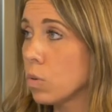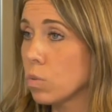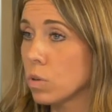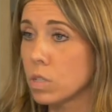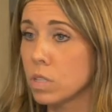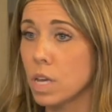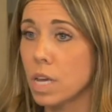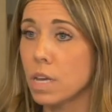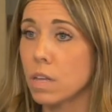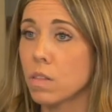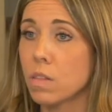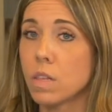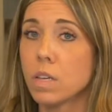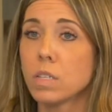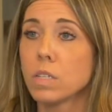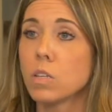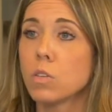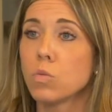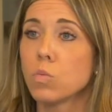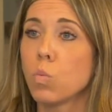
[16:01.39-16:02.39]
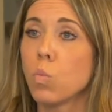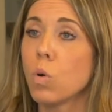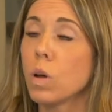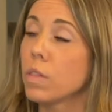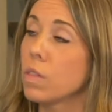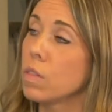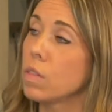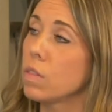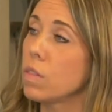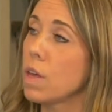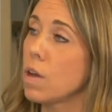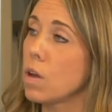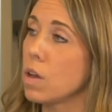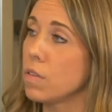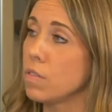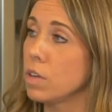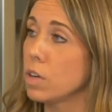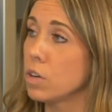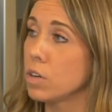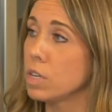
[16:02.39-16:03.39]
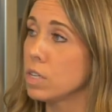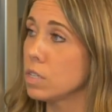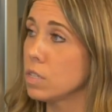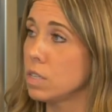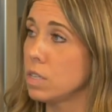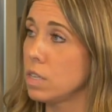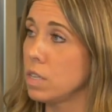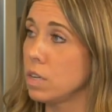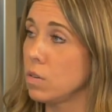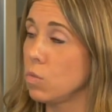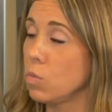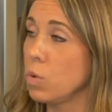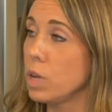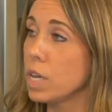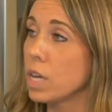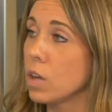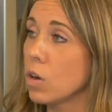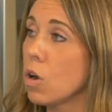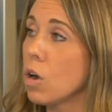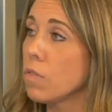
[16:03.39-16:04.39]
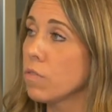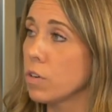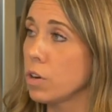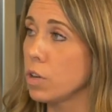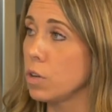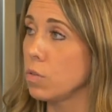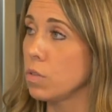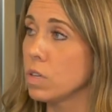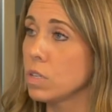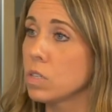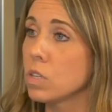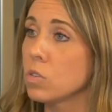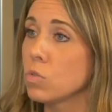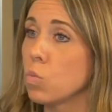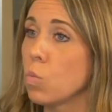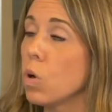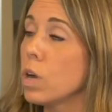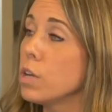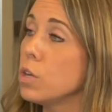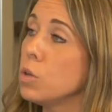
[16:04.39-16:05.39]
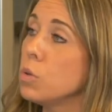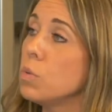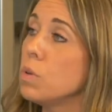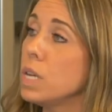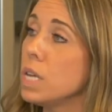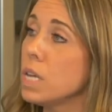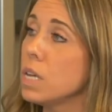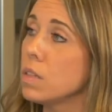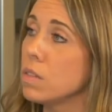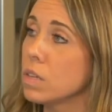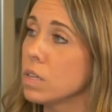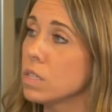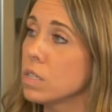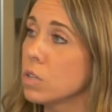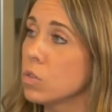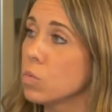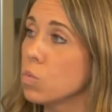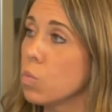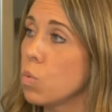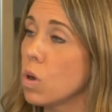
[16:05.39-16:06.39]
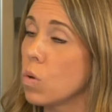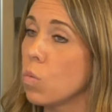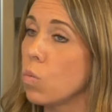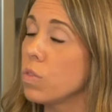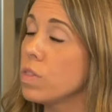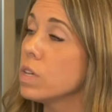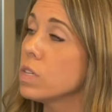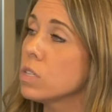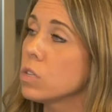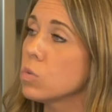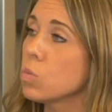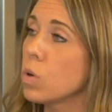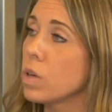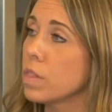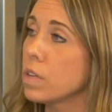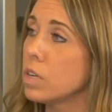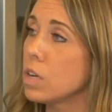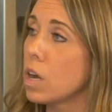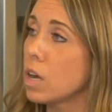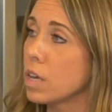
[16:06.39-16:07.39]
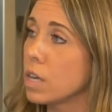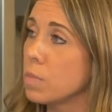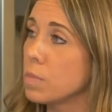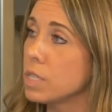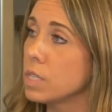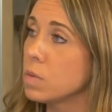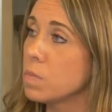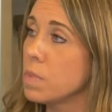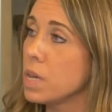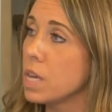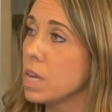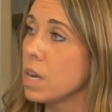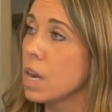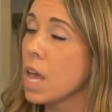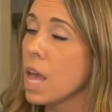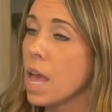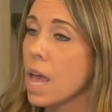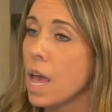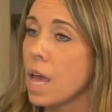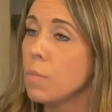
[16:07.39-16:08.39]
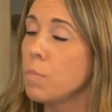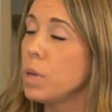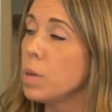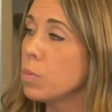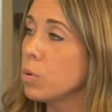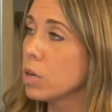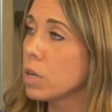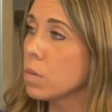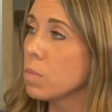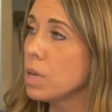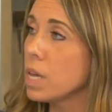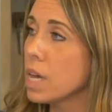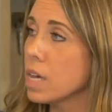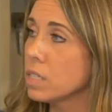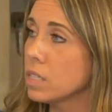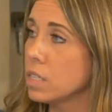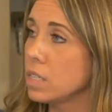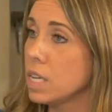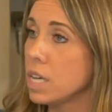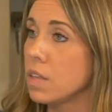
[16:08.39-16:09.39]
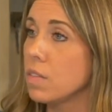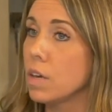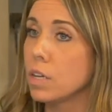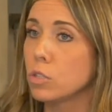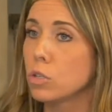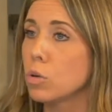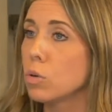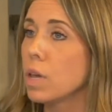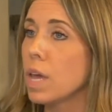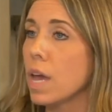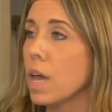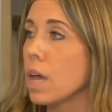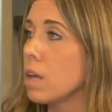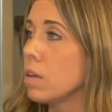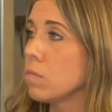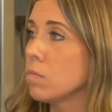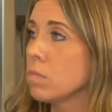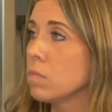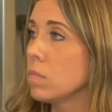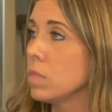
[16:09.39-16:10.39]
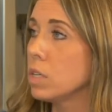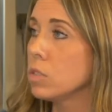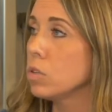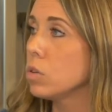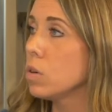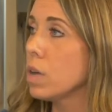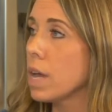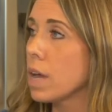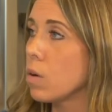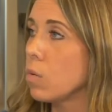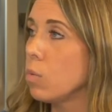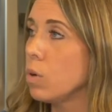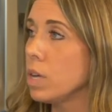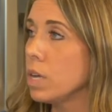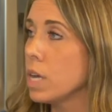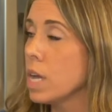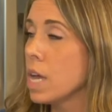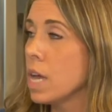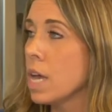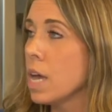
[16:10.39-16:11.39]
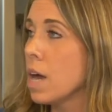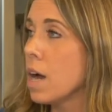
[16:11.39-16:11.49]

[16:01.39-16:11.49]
where we're saying this is what there is that we can offer you this is what you need this is what this is what the documents mean and people can be hesitant and that's okay that's mm-hmm. okay. We right.